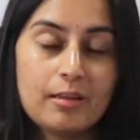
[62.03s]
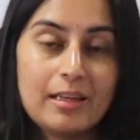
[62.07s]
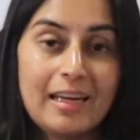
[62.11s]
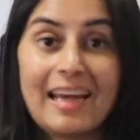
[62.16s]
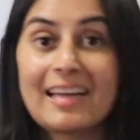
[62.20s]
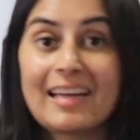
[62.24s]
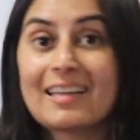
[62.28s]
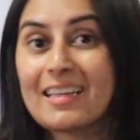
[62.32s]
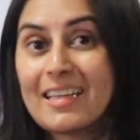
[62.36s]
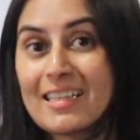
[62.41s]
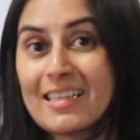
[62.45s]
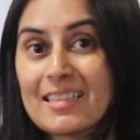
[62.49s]

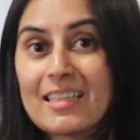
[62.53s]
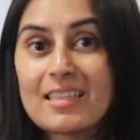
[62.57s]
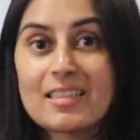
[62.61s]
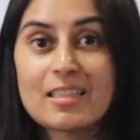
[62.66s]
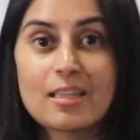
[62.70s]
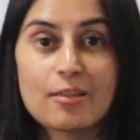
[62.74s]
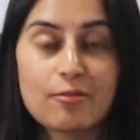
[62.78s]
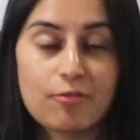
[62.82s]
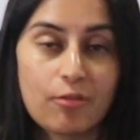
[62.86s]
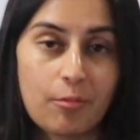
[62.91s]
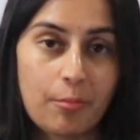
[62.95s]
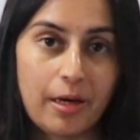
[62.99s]
At least it
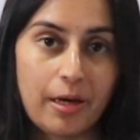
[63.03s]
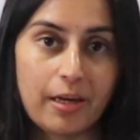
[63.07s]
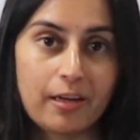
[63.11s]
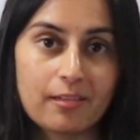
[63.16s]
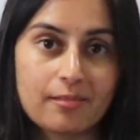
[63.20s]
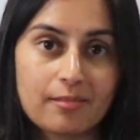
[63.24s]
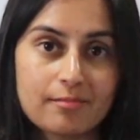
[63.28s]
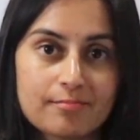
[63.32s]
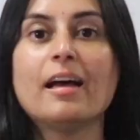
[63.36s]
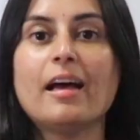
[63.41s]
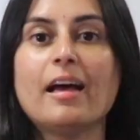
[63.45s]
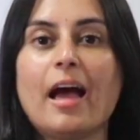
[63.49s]
did for me.
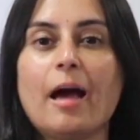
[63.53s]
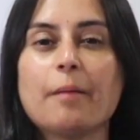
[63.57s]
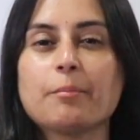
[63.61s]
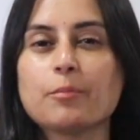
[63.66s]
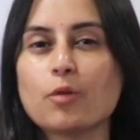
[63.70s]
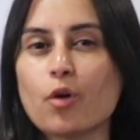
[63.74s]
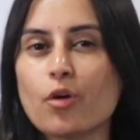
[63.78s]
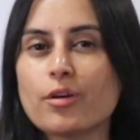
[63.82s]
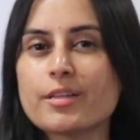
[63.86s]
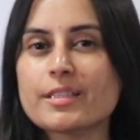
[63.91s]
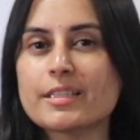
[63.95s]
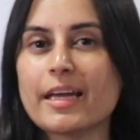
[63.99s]
I'm
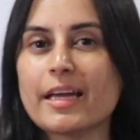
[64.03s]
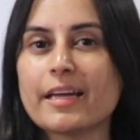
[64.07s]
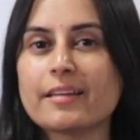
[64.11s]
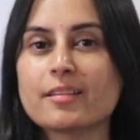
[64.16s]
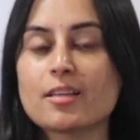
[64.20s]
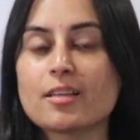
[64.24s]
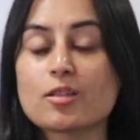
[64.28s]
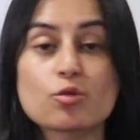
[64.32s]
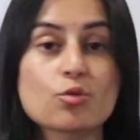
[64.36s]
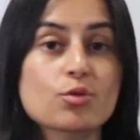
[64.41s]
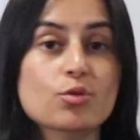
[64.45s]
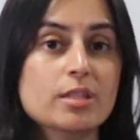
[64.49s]
not saying
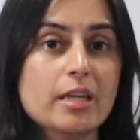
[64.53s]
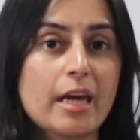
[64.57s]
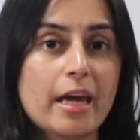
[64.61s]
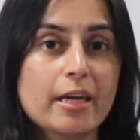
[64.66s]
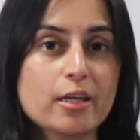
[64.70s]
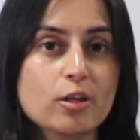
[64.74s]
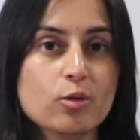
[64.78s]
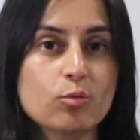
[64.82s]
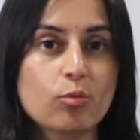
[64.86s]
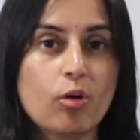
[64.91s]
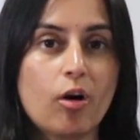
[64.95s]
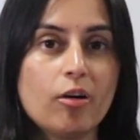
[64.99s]
this to scare
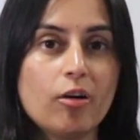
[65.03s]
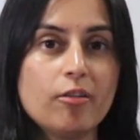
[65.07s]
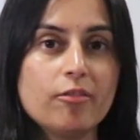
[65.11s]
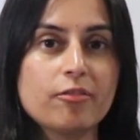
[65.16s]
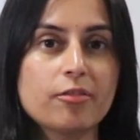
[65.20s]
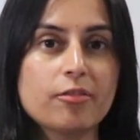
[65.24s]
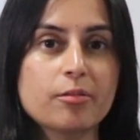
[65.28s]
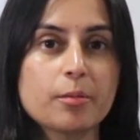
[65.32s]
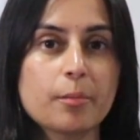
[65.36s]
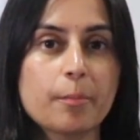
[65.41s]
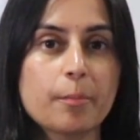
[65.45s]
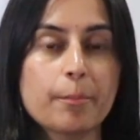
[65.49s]
you
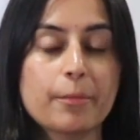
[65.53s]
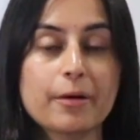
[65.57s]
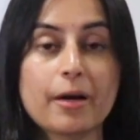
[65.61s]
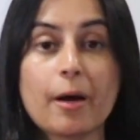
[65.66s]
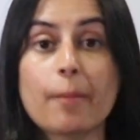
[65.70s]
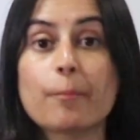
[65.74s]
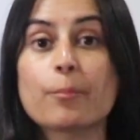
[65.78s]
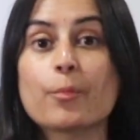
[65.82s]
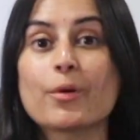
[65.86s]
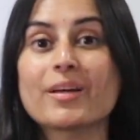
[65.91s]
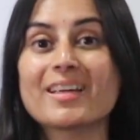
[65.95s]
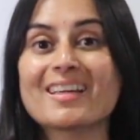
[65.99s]
off, but
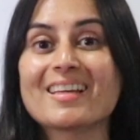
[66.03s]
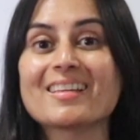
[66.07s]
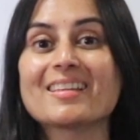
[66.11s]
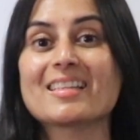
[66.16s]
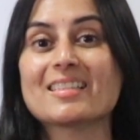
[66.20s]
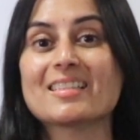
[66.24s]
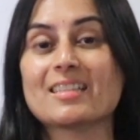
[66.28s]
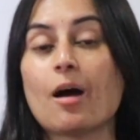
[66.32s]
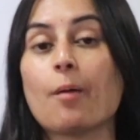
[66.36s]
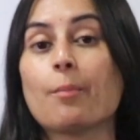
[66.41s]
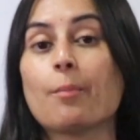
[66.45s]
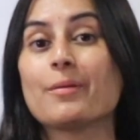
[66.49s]
I'm bringing
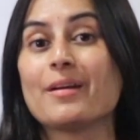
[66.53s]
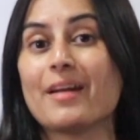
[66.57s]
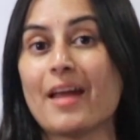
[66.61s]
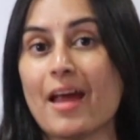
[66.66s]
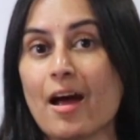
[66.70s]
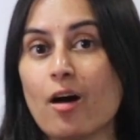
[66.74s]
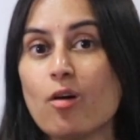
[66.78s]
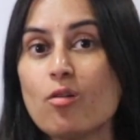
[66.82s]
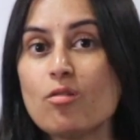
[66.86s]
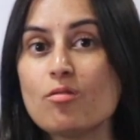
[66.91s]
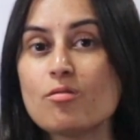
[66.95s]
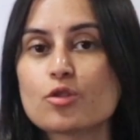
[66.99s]
this up
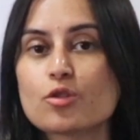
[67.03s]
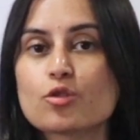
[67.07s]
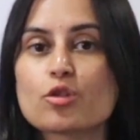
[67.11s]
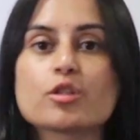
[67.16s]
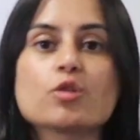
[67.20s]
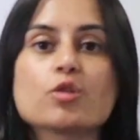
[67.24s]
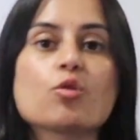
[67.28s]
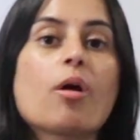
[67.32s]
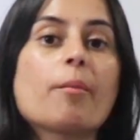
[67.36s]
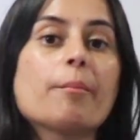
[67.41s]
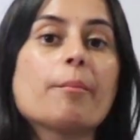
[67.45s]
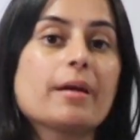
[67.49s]
now so
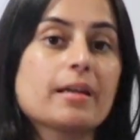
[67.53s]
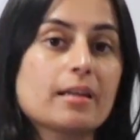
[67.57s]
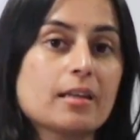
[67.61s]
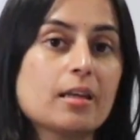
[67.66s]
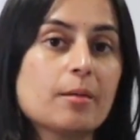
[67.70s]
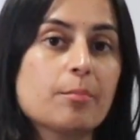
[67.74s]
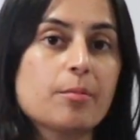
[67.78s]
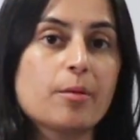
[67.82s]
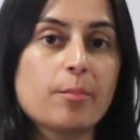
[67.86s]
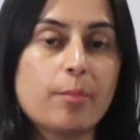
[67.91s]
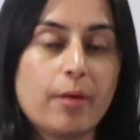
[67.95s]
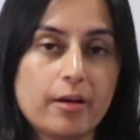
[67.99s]
you are mentally
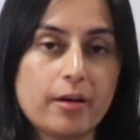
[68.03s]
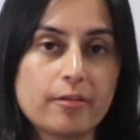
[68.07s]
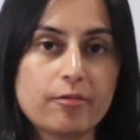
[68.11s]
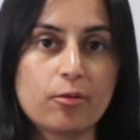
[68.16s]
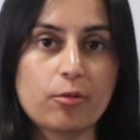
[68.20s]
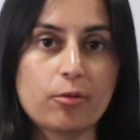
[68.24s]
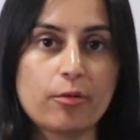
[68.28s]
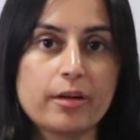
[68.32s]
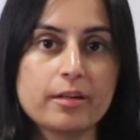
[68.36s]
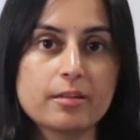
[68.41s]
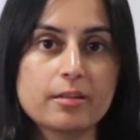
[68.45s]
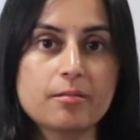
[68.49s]
prepared
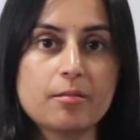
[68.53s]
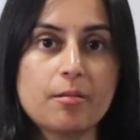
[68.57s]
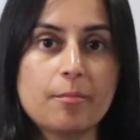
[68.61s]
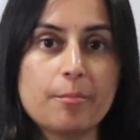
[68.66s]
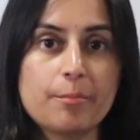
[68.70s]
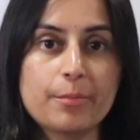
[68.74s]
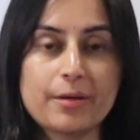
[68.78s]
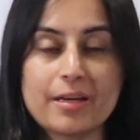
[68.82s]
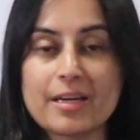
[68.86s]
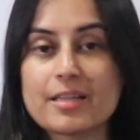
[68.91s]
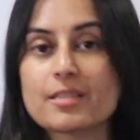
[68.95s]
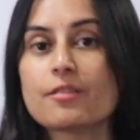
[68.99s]
for it.
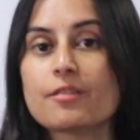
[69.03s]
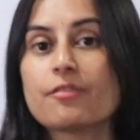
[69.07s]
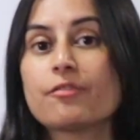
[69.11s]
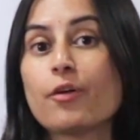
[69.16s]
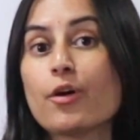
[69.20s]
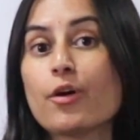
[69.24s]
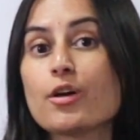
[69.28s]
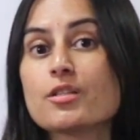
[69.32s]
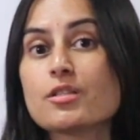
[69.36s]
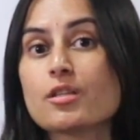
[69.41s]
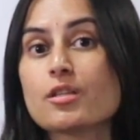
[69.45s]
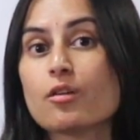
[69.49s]
Because the
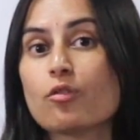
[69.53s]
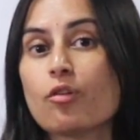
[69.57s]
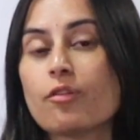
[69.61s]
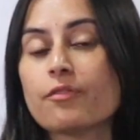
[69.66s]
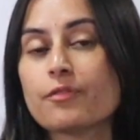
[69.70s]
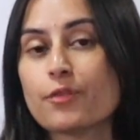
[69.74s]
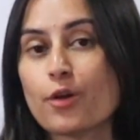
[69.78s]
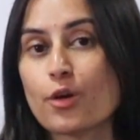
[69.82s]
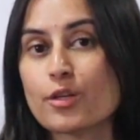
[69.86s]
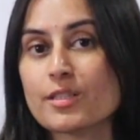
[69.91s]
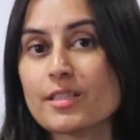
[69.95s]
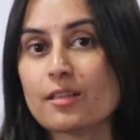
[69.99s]
first year of
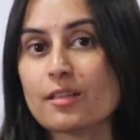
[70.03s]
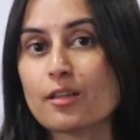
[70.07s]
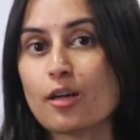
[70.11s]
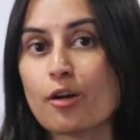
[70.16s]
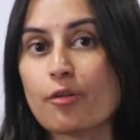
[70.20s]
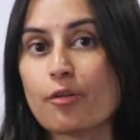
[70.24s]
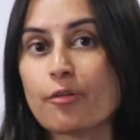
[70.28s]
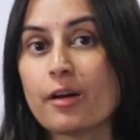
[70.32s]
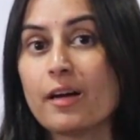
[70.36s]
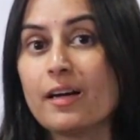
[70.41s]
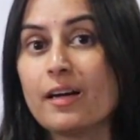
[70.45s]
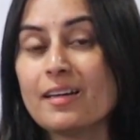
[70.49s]
nursing
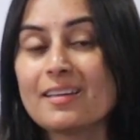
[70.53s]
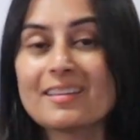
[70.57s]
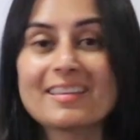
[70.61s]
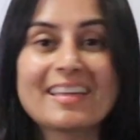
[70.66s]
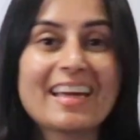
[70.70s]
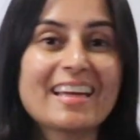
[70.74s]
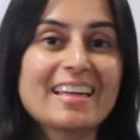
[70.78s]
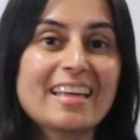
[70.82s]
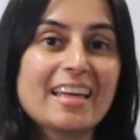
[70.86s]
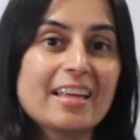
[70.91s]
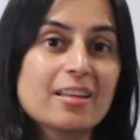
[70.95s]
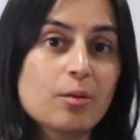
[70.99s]
career
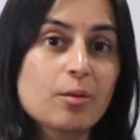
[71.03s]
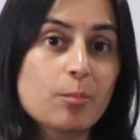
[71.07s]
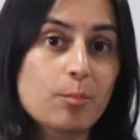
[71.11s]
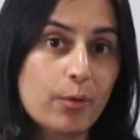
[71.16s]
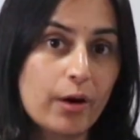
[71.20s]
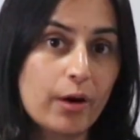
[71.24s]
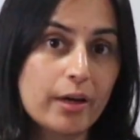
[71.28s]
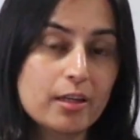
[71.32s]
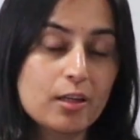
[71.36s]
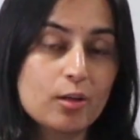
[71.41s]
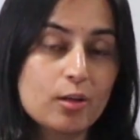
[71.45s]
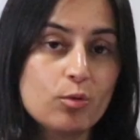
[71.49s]
can either
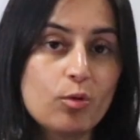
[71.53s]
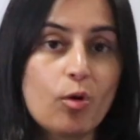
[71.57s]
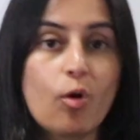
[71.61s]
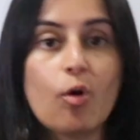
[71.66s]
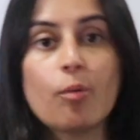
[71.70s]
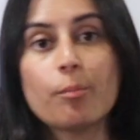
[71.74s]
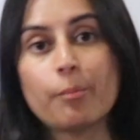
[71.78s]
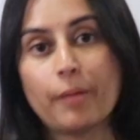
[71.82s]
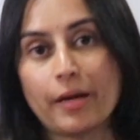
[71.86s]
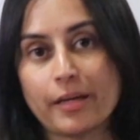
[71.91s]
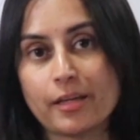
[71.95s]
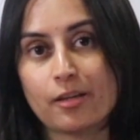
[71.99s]
break you or
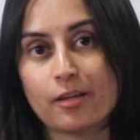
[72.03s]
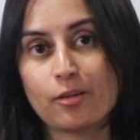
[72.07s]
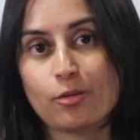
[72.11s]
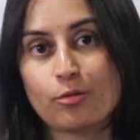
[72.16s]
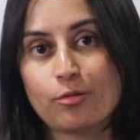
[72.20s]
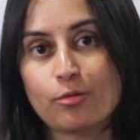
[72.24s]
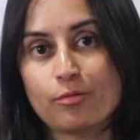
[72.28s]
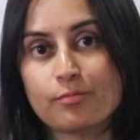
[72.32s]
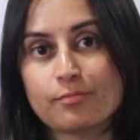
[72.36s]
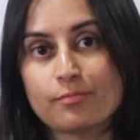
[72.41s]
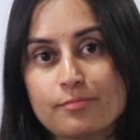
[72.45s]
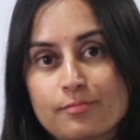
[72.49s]
make you.
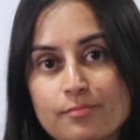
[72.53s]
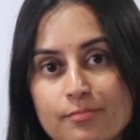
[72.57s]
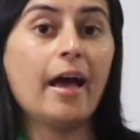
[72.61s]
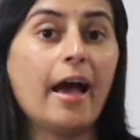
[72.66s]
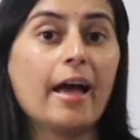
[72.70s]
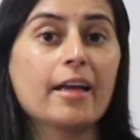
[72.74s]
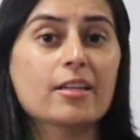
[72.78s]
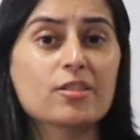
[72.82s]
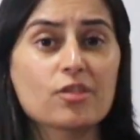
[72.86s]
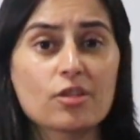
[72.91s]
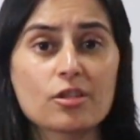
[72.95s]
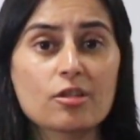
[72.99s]

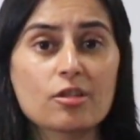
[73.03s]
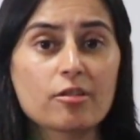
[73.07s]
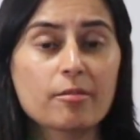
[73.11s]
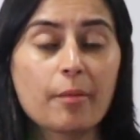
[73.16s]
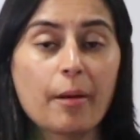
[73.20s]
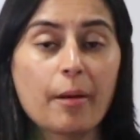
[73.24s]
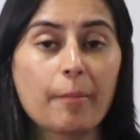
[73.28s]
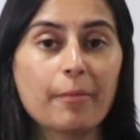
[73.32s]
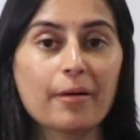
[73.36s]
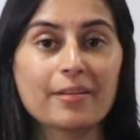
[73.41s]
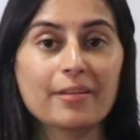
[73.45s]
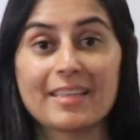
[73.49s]
And just
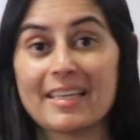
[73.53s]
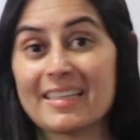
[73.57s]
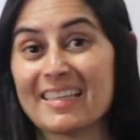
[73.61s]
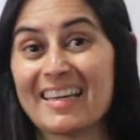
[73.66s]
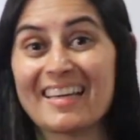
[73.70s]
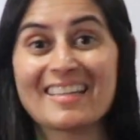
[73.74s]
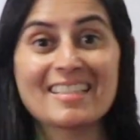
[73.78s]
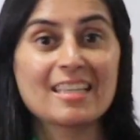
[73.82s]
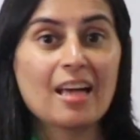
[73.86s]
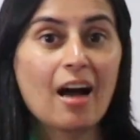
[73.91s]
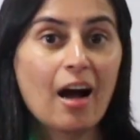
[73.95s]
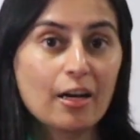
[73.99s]
remember that
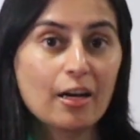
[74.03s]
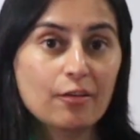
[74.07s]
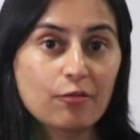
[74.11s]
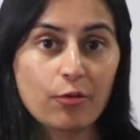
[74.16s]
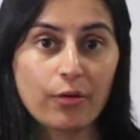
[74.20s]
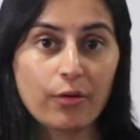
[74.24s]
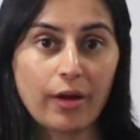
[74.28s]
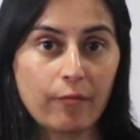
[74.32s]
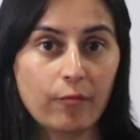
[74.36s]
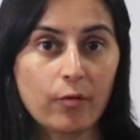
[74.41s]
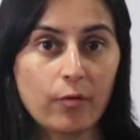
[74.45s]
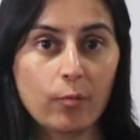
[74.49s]
it's hard
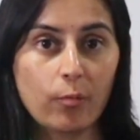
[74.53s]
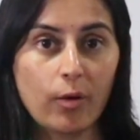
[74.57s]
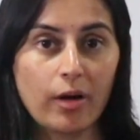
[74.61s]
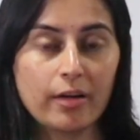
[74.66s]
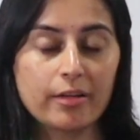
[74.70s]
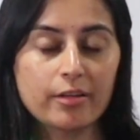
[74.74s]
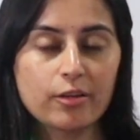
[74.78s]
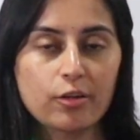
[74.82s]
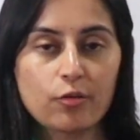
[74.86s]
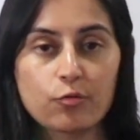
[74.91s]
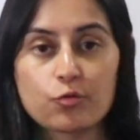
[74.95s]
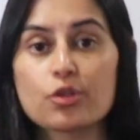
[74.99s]
for
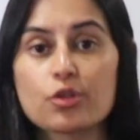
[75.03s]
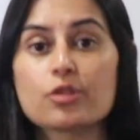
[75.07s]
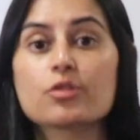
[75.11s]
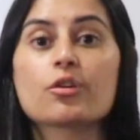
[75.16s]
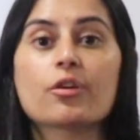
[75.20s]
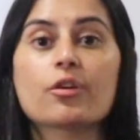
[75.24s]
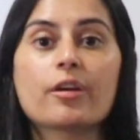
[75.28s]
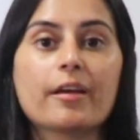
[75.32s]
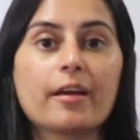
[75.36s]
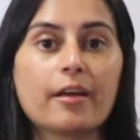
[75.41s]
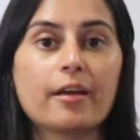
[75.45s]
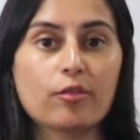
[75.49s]
everyone. You've just
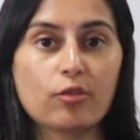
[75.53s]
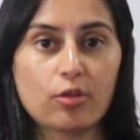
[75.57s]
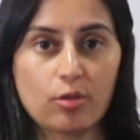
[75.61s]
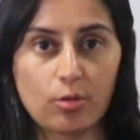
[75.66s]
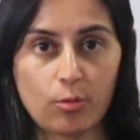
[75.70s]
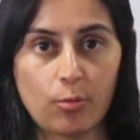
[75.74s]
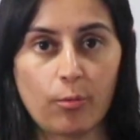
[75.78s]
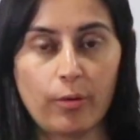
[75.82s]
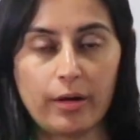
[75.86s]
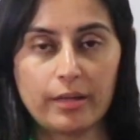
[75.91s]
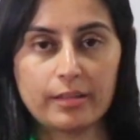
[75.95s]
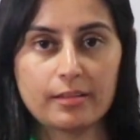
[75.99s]
got to get
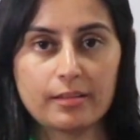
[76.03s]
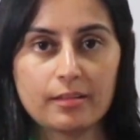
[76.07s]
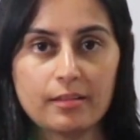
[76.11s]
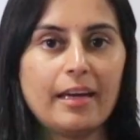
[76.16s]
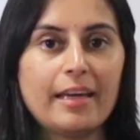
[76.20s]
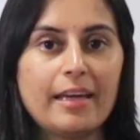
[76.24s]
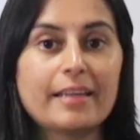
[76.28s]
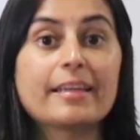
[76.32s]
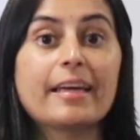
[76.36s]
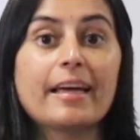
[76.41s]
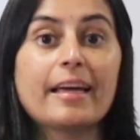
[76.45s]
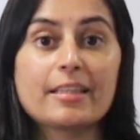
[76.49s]
through it.
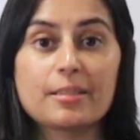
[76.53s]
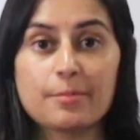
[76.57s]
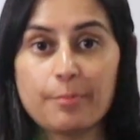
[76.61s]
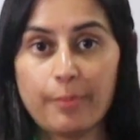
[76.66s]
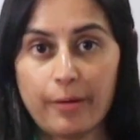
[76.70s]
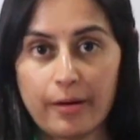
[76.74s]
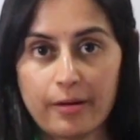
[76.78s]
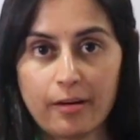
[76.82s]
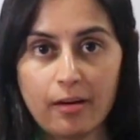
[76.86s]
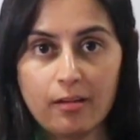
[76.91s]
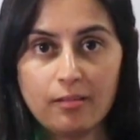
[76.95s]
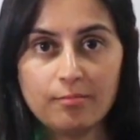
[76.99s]
It gets
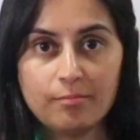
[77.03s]
better.